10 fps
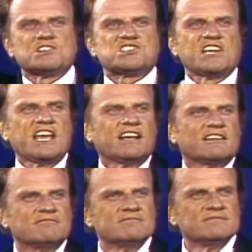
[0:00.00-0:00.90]
to
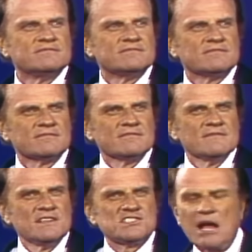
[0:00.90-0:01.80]
sing,
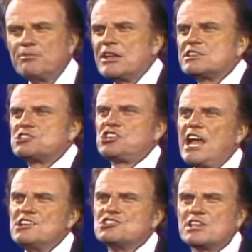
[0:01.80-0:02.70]
something to
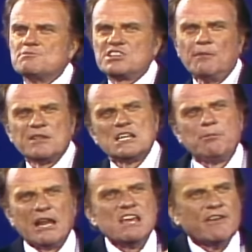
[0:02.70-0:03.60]
change them, something to
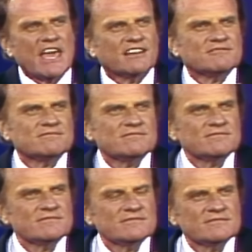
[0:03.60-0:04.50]
believe in.
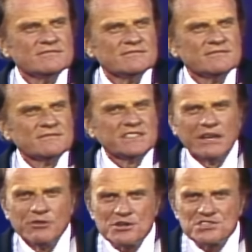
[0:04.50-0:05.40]

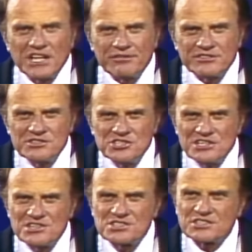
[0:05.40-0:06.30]
Give yourself to
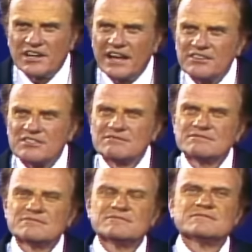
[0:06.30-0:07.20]
Jesus Christ,
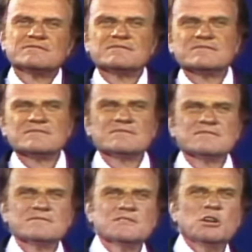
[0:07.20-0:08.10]

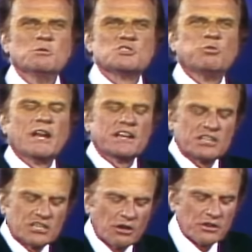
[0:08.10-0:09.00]
who was willing
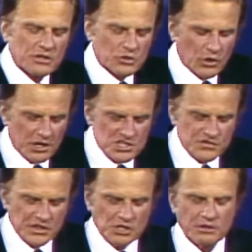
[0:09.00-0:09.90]
to go to the
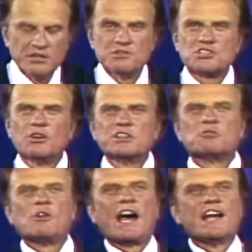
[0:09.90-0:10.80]
cross for you, and who is going
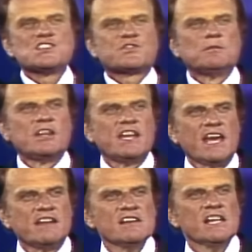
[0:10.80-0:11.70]
to rise from the
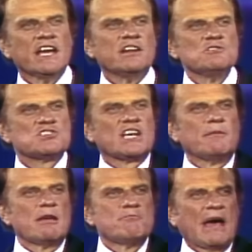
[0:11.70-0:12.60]
dead, and who's
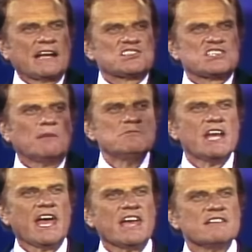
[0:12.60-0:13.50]
coming back
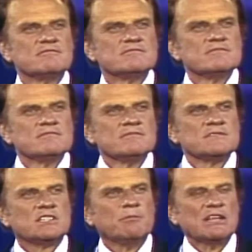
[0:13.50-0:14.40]
someday
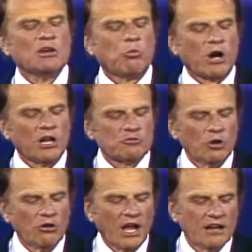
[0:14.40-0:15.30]
to be the world
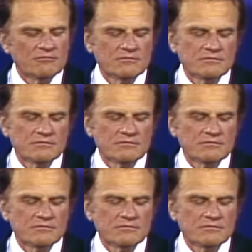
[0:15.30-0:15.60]
ruler.